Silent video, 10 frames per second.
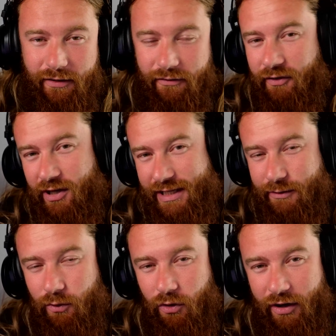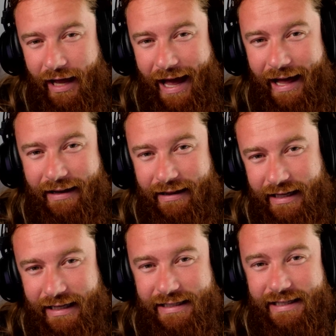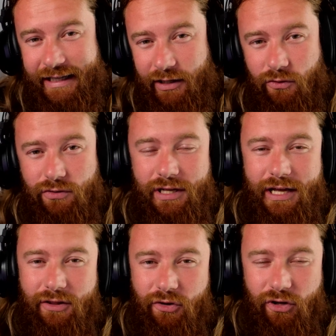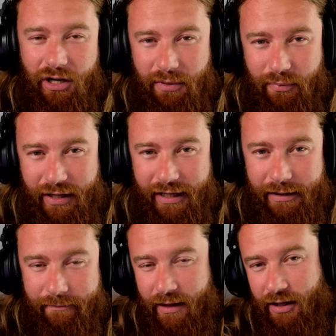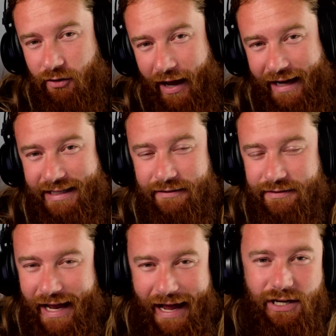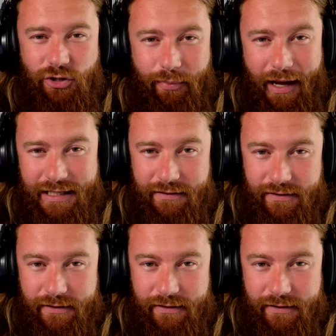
Firstly, we'll look at the skills that you're going to be picking, your actives and your passives.